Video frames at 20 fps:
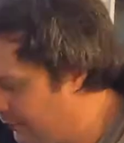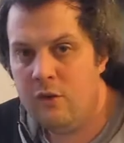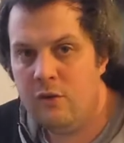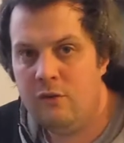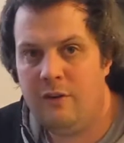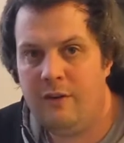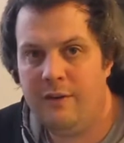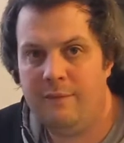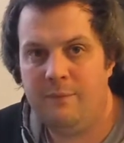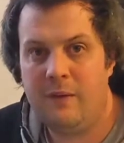
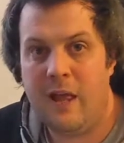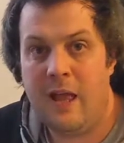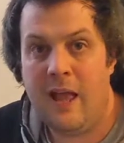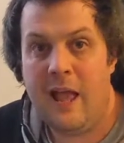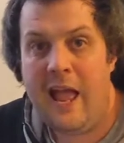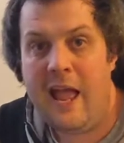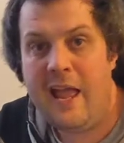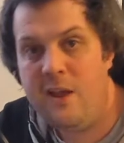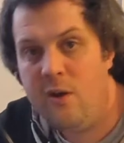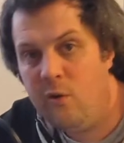Right.
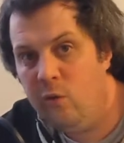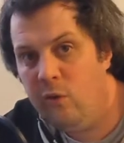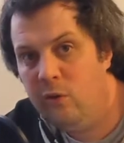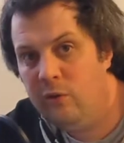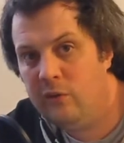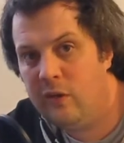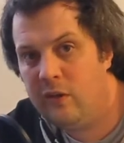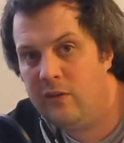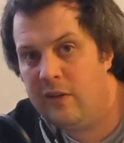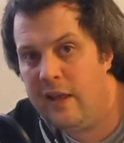Hey all,
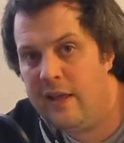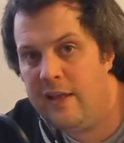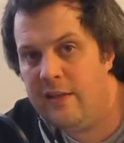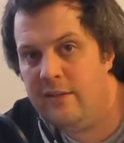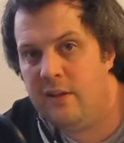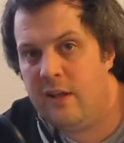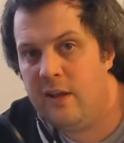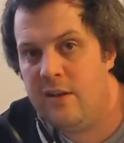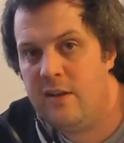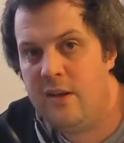today
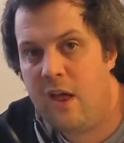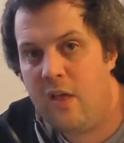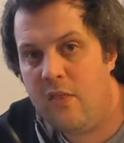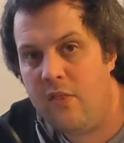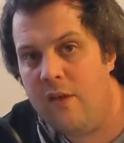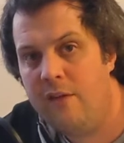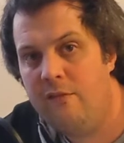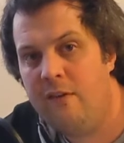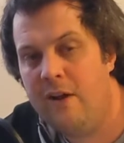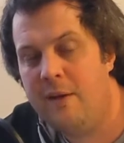is
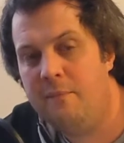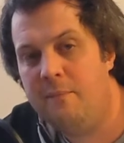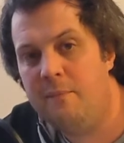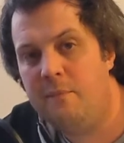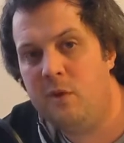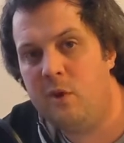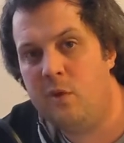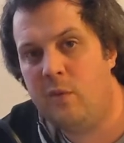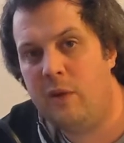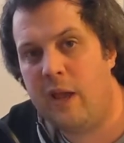another
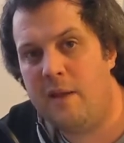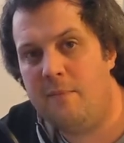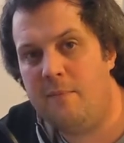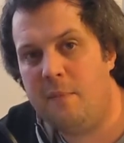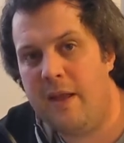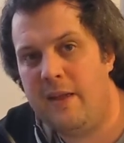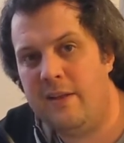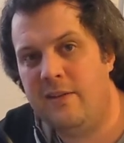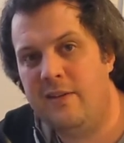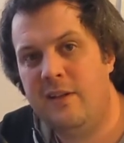UK
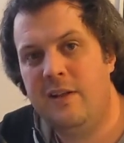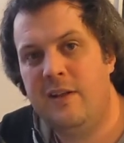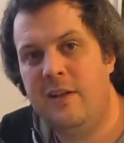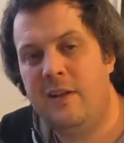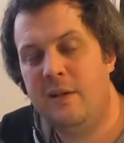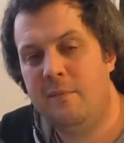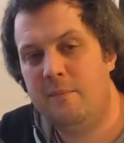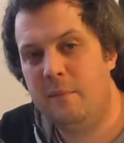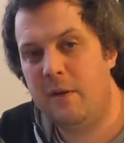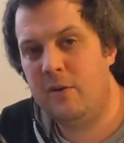made
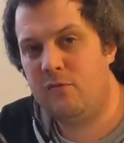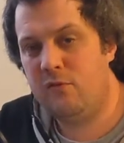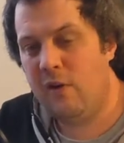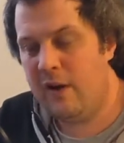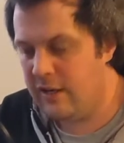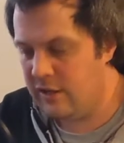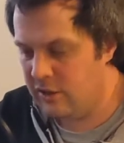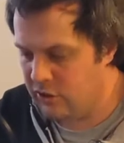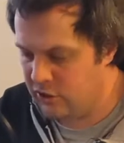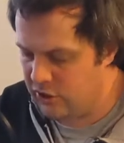
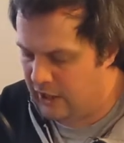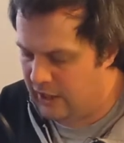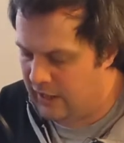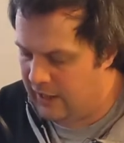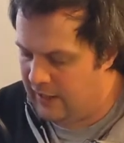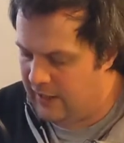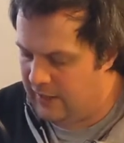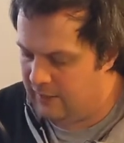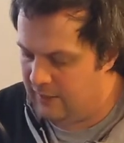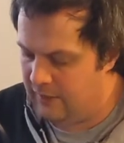mid-range,
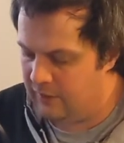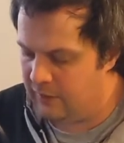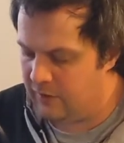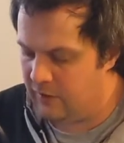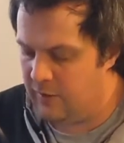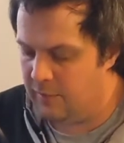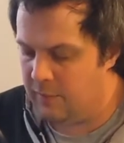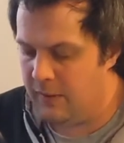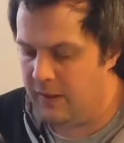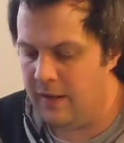and it's going
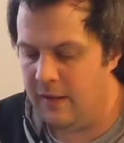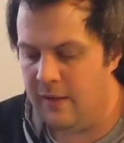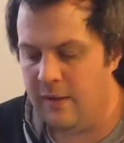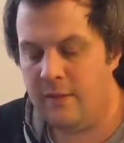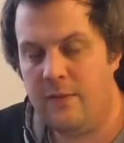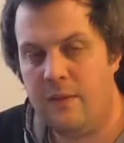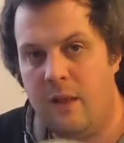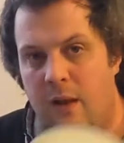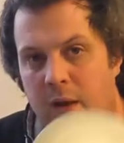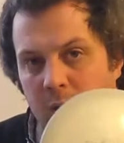to be
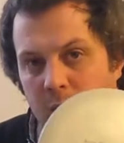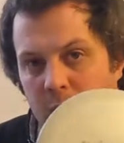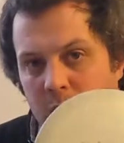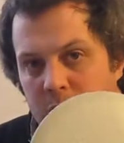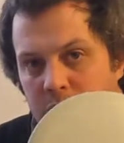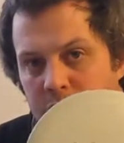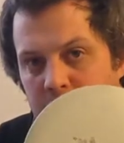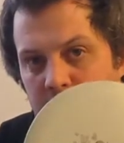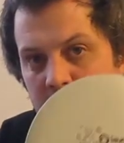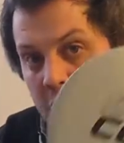the
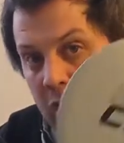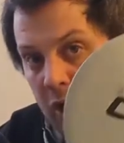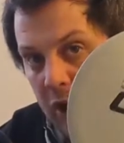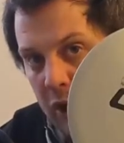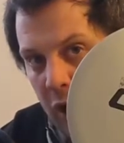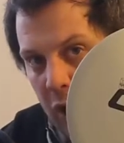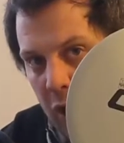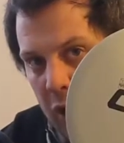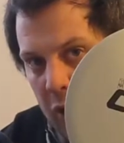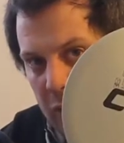launch
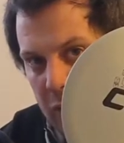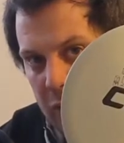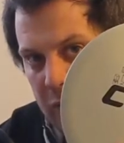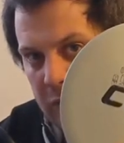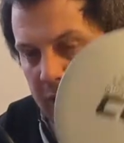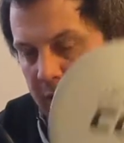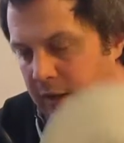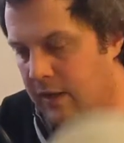code.